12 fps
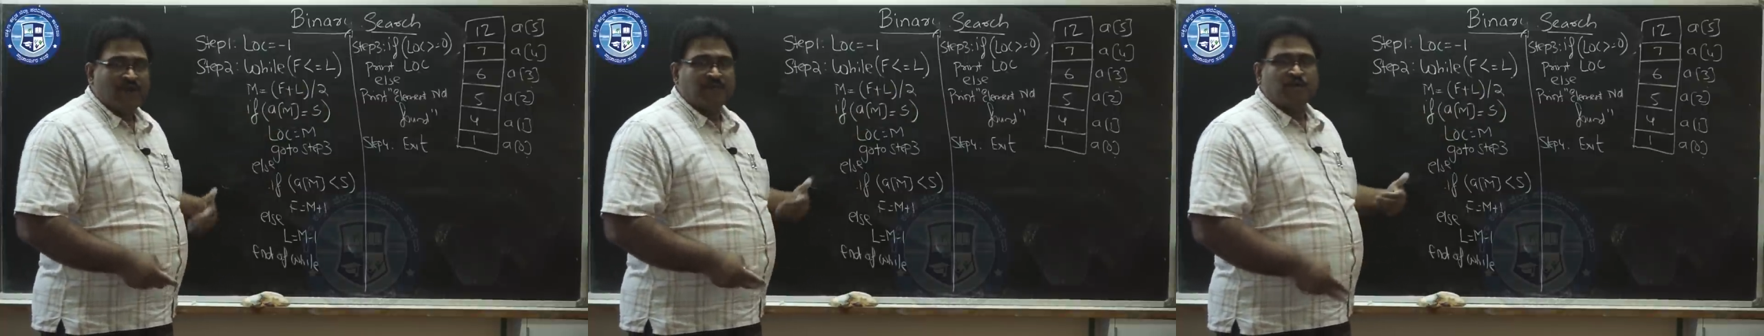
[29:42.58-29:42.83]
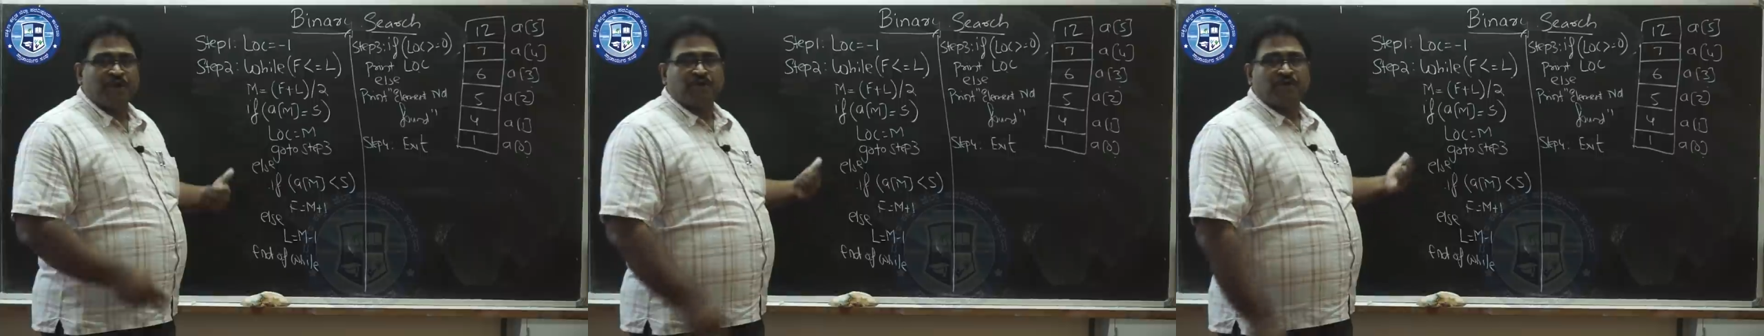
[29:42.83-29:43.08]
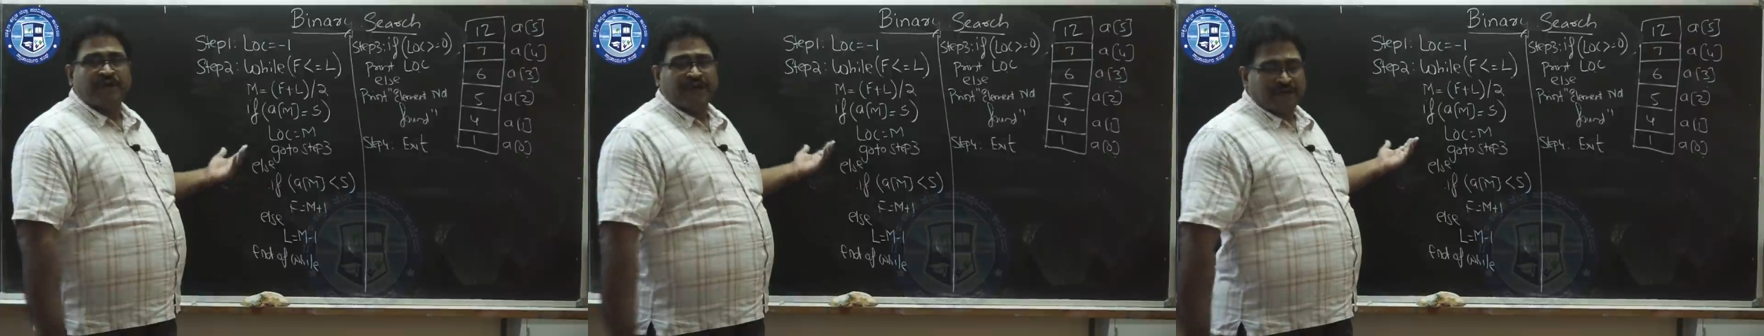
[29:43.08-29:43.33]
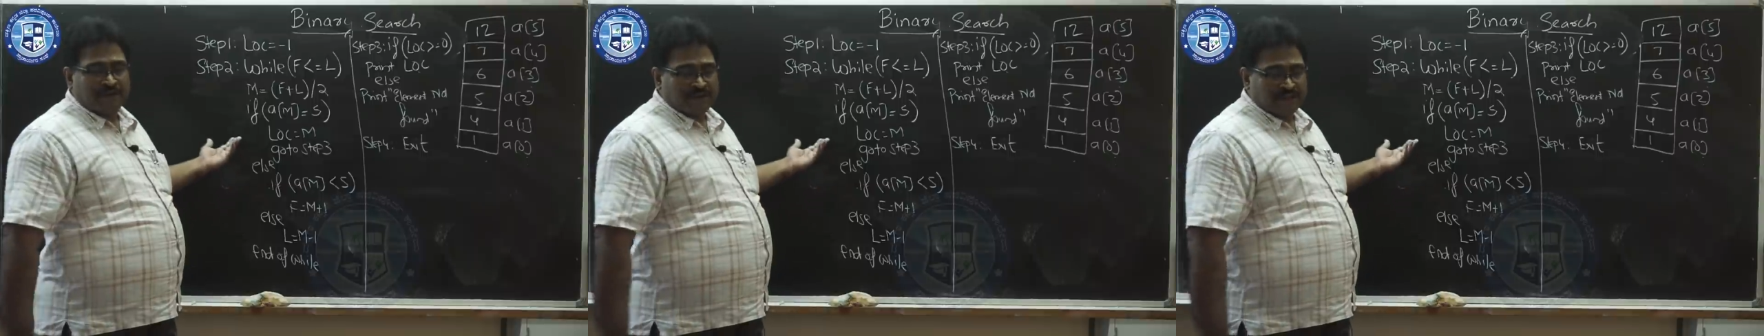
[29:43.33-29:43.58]
now I'm going to
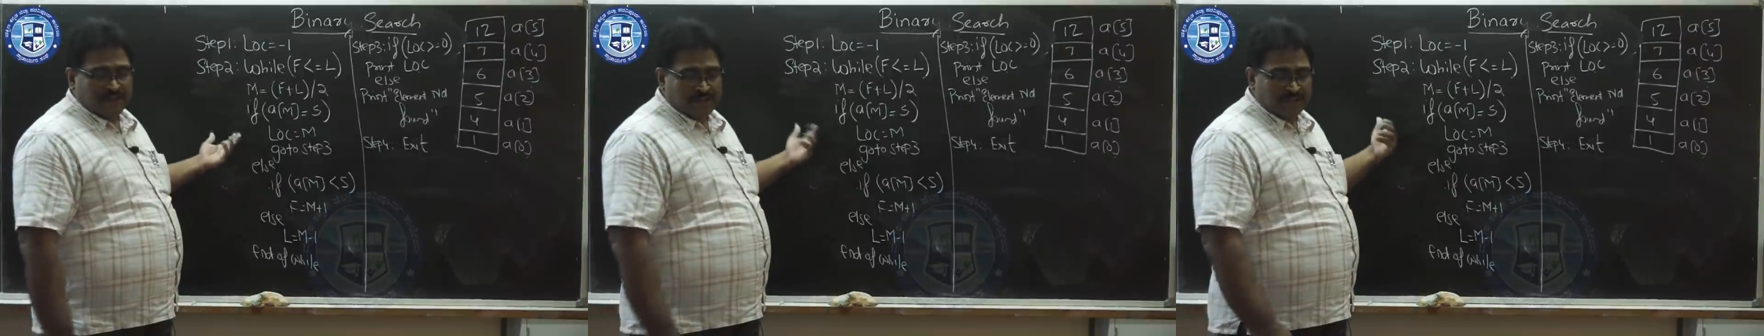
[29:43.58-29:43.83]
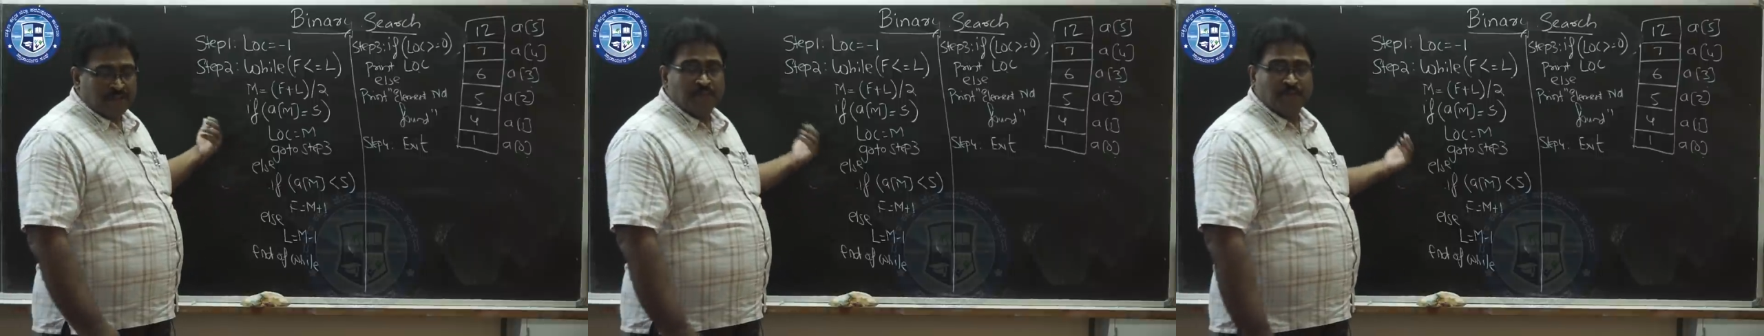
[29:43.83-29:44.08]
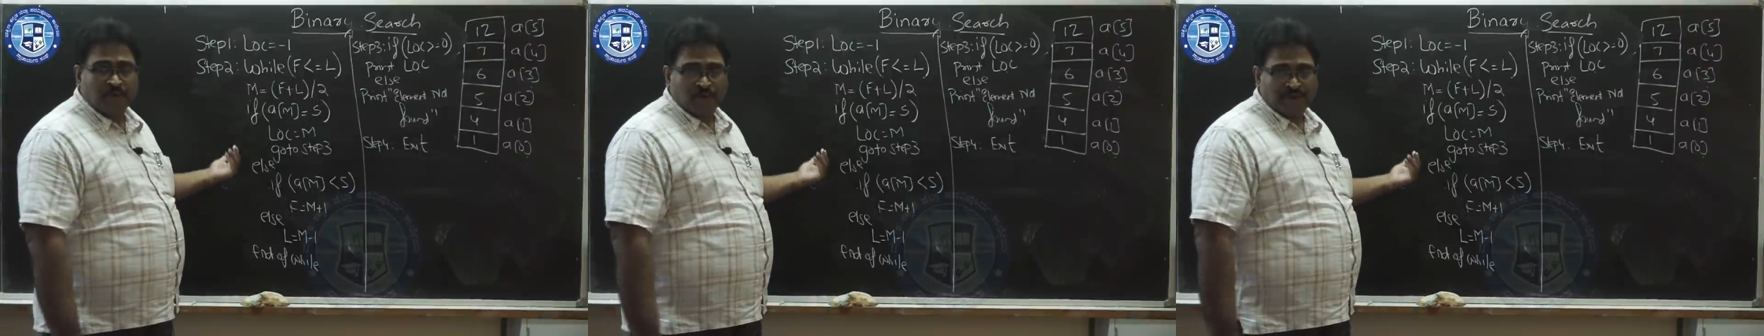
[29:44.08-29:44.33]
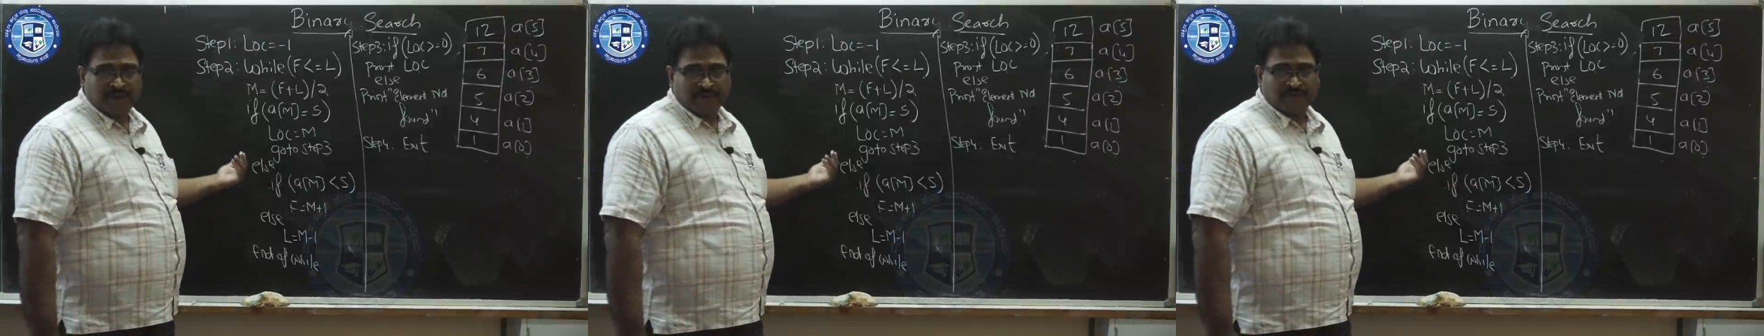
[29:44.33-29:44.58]
write down the
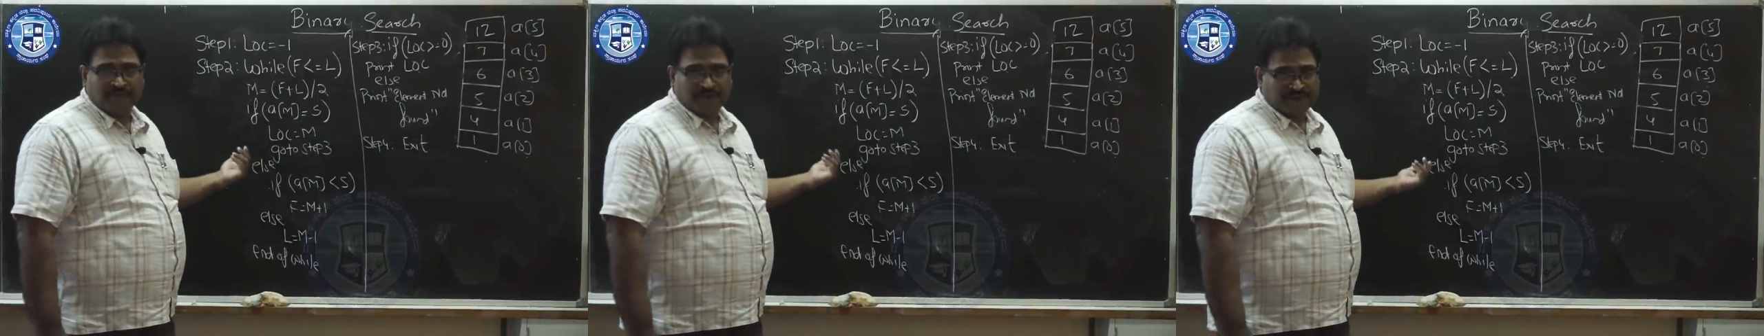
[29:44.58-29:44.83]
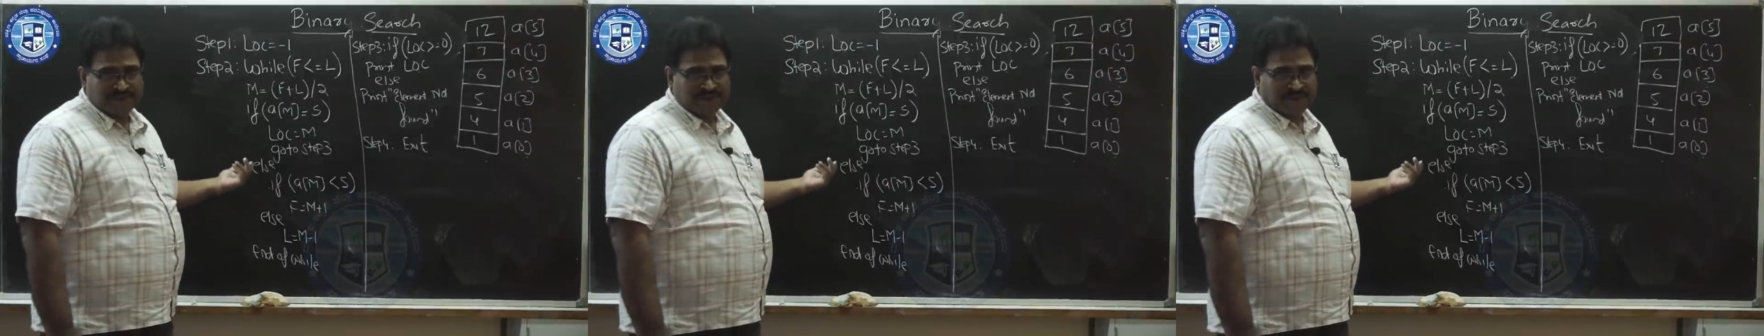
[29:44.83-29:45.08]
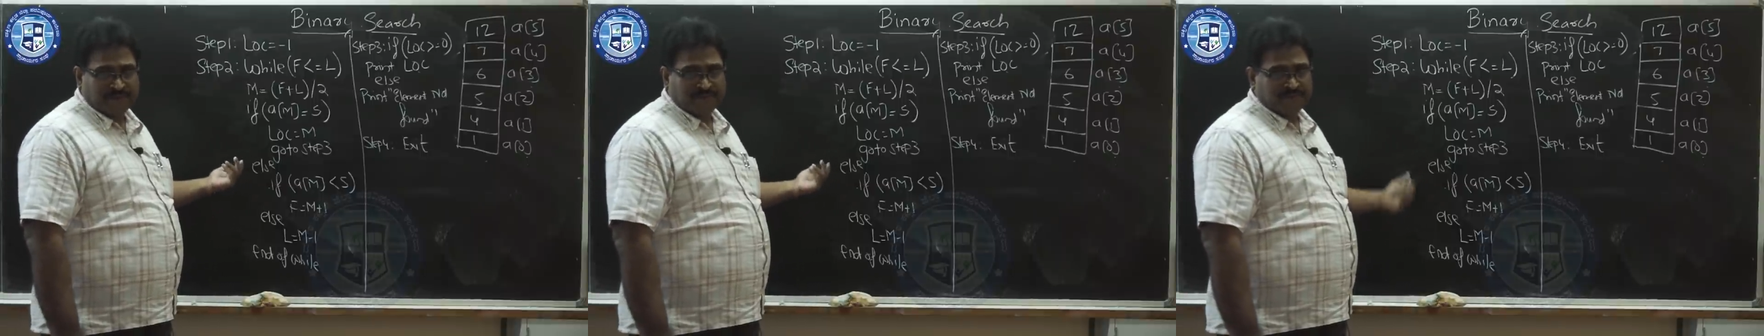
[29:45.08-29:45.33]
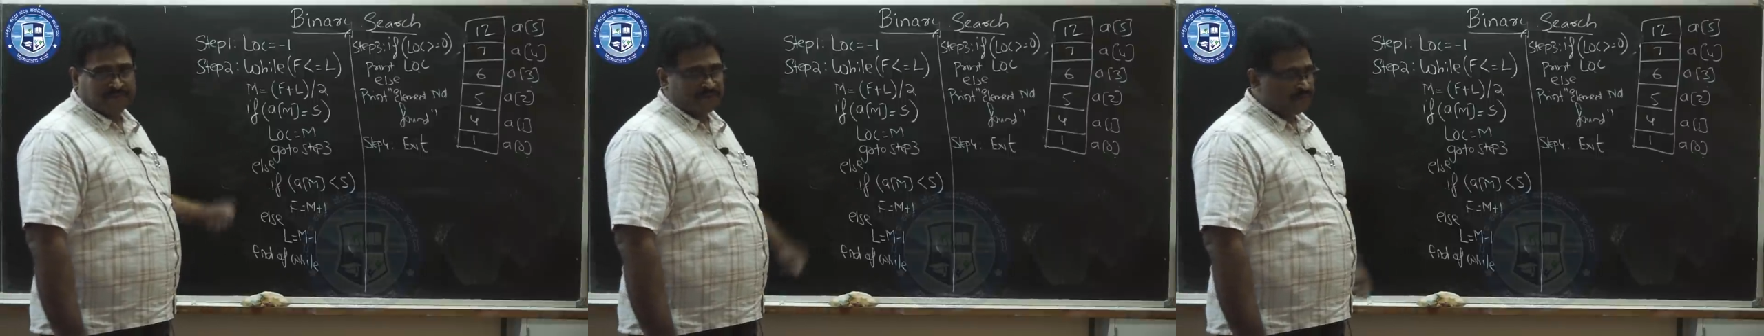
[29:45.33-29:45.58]
program for the same